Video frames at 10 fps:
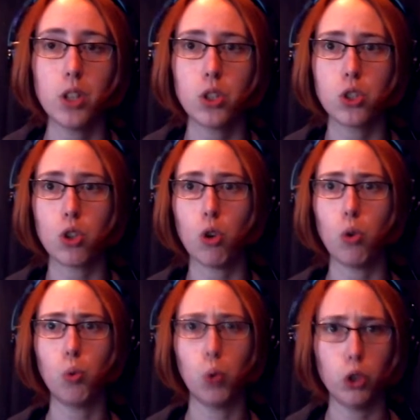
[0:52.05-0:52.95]

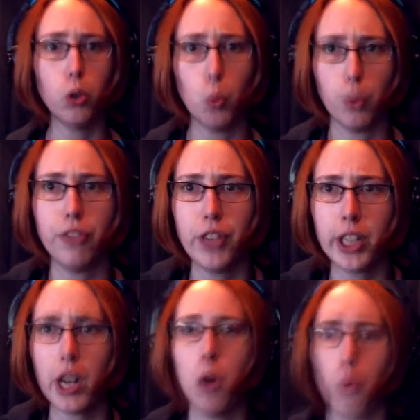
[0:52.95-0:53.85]
So we'll
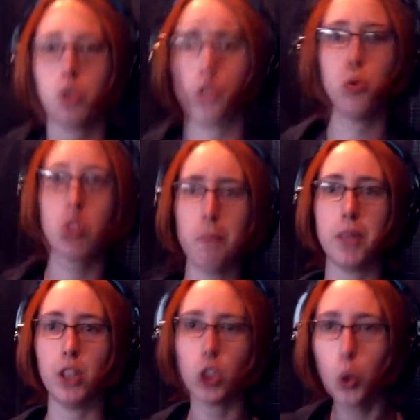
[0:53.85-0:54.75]
figure out, we'll do
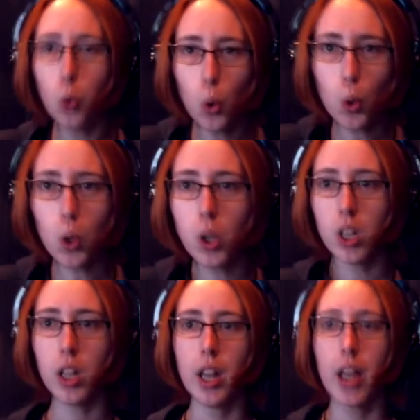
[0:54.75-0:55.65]
something
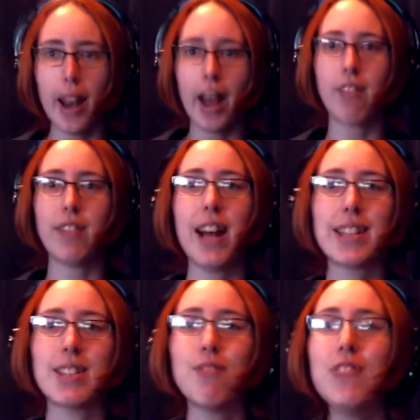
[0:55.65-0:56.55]
cool and have
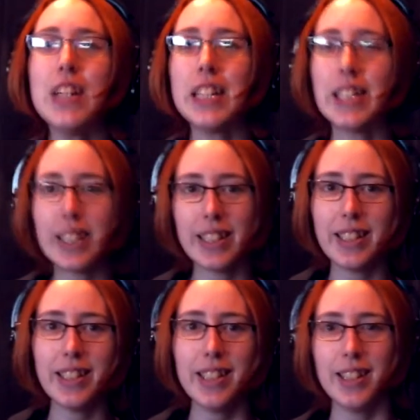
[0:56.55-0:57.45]
lots of
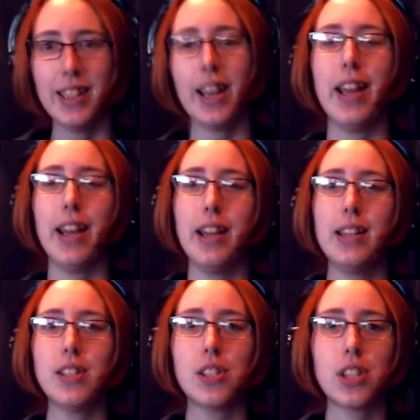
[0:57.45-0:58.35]
fun.
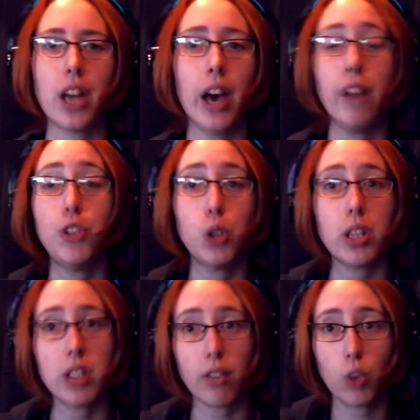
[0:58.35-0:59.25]
And if you
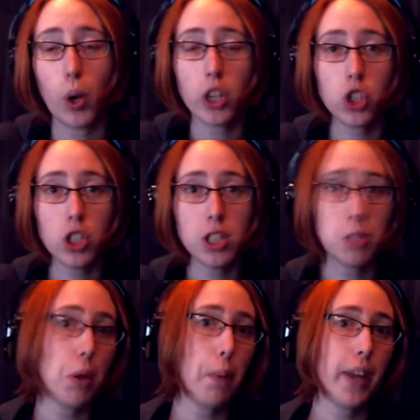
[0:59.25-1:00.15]
guys have
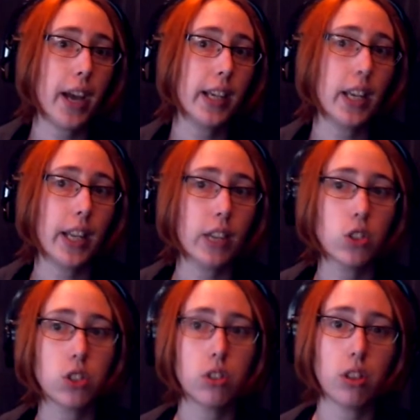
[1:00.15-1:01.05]
questions, maybe I can
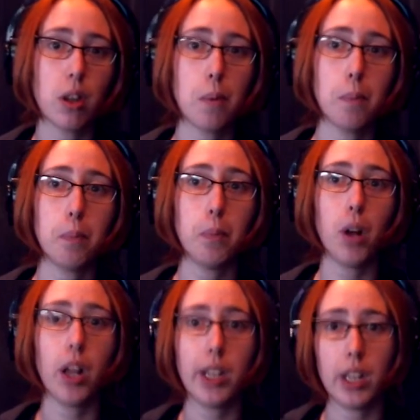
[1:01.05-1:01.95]
answer them
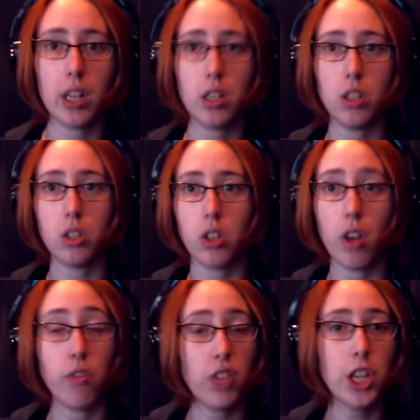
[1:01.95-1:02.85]
in
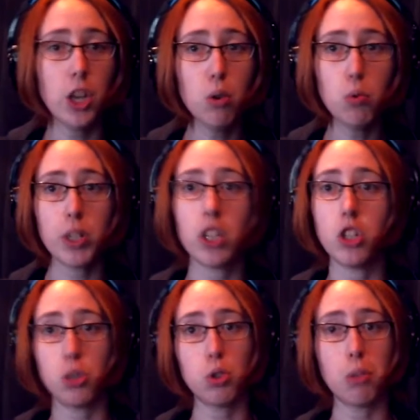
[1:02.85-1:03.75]
a video. We
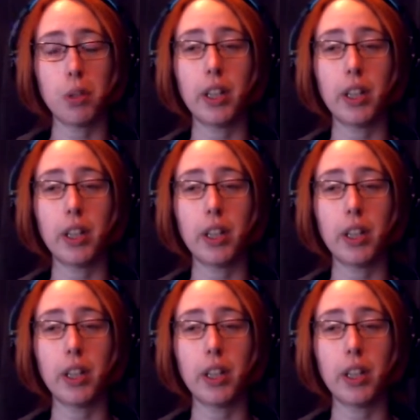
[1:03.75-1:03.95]
can do something